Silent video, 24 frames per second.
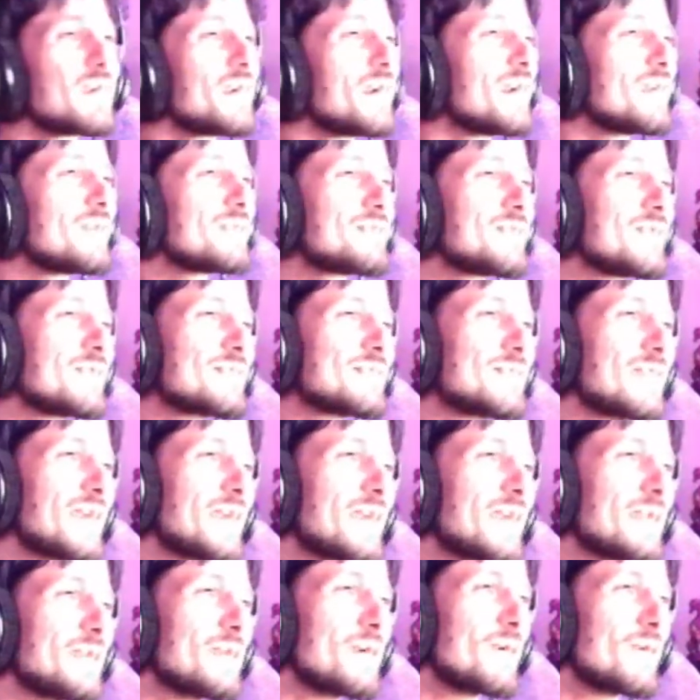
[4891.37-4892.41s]
I'm just
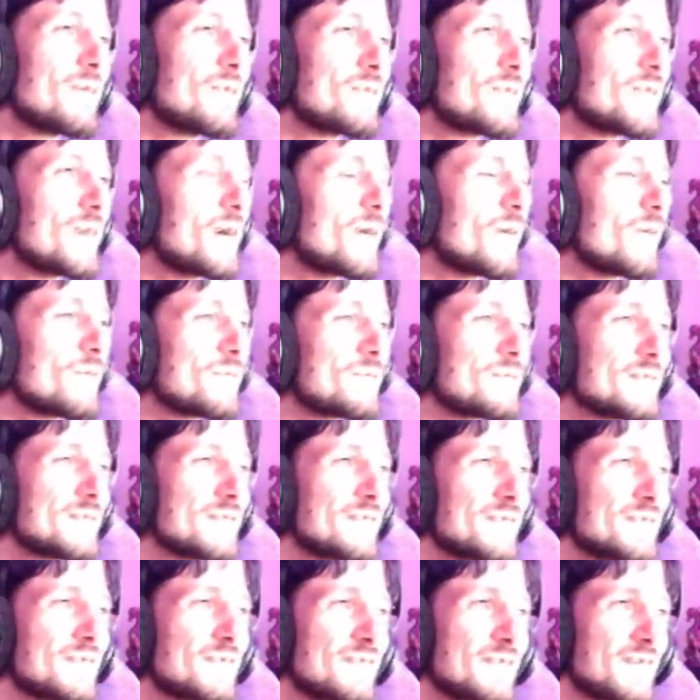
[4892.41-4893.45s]
thinking, oh no.
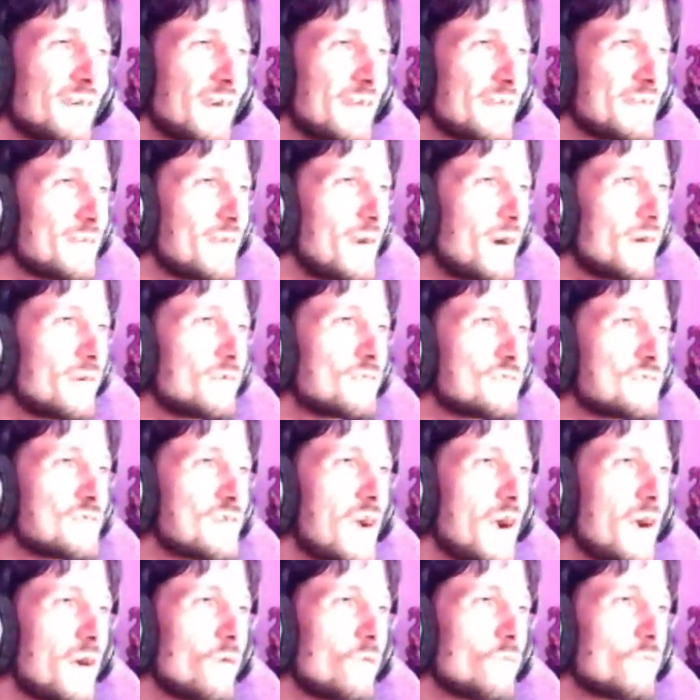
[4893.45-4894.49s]
A young
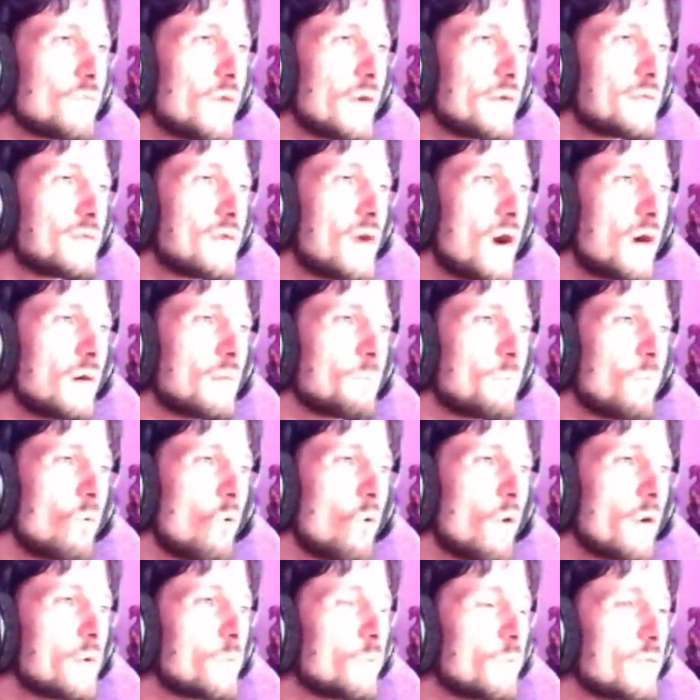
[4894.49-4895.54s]
child, a young
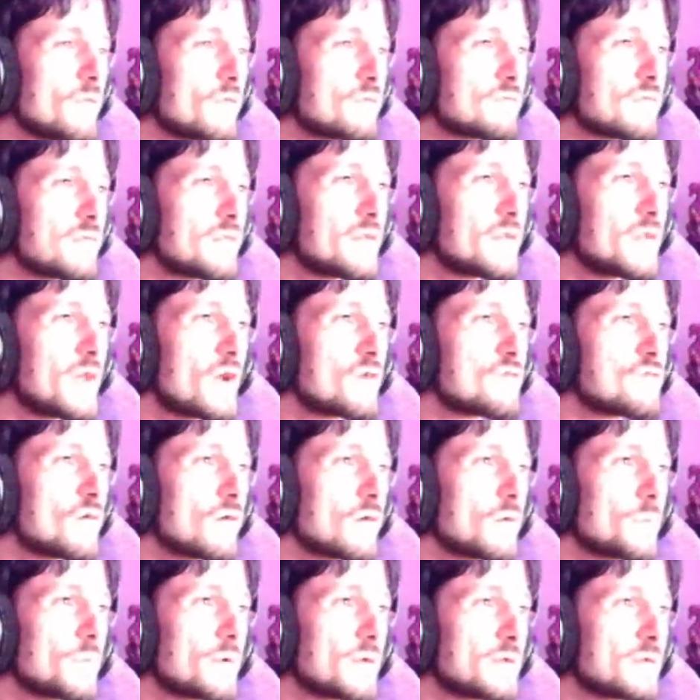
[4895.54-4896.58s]
boy with a Slaanesh
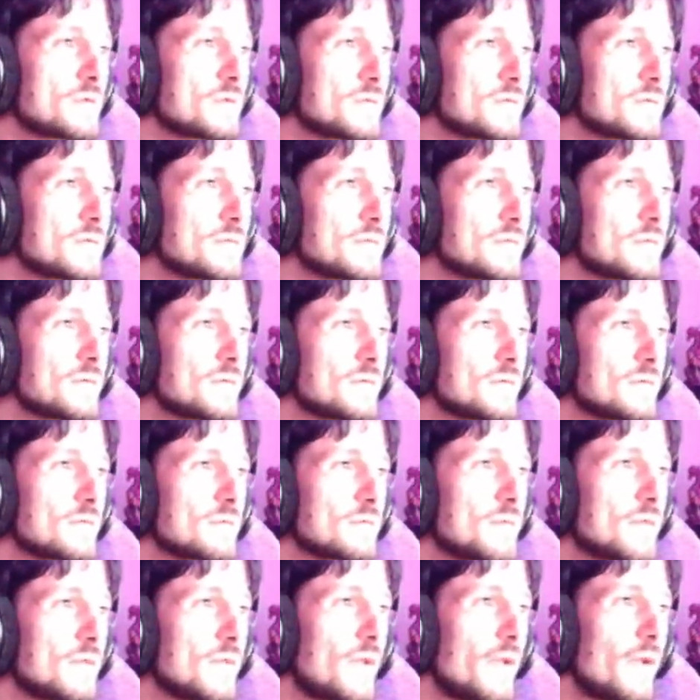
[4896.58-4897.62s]
army.
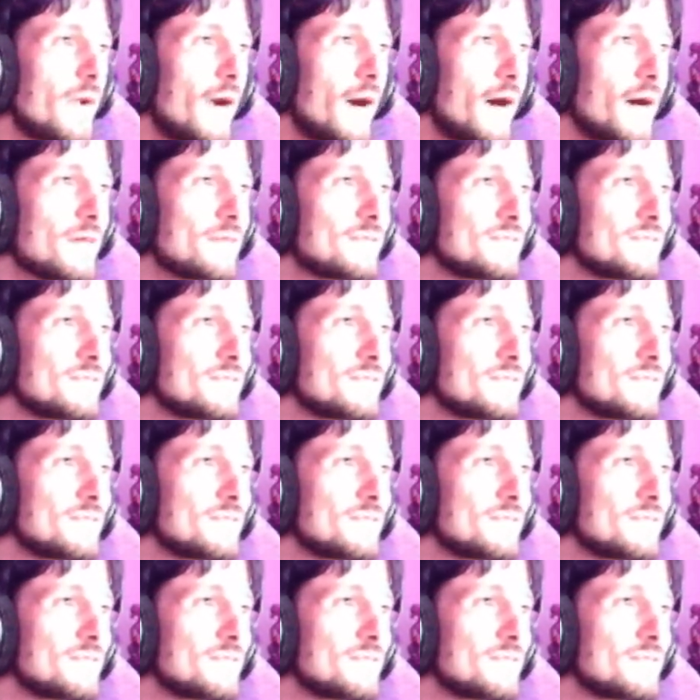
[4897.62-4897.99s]
Yeah.